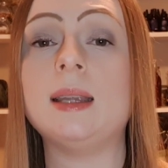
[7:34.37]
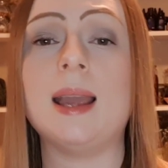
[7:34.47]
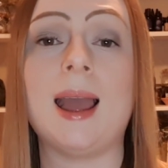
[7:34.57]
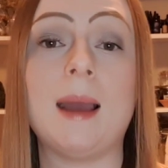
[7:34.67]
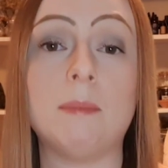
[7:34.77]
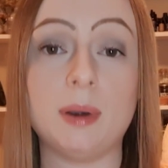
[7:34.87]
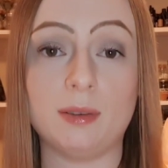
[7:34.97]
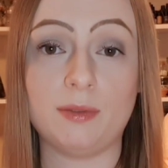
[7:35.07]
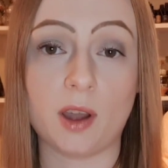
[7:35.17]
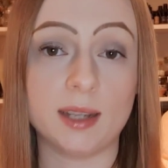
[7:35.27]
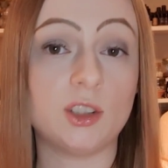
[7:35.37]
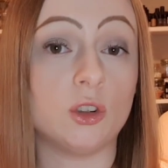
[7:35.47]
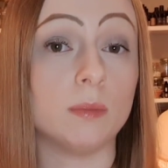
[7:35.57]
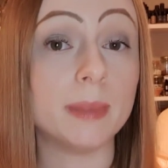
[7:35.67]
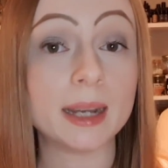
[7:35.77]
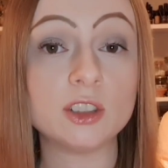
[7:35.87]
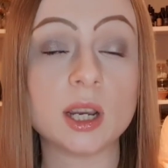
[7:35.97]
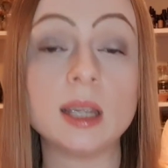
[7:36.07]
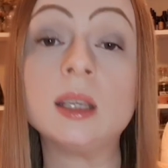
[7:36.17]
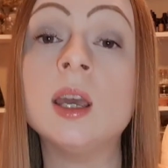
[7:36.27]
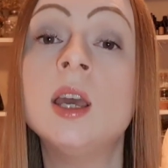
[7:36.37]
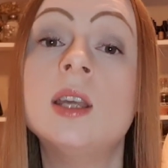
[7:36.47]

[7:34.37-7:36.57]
it amplifies your magic.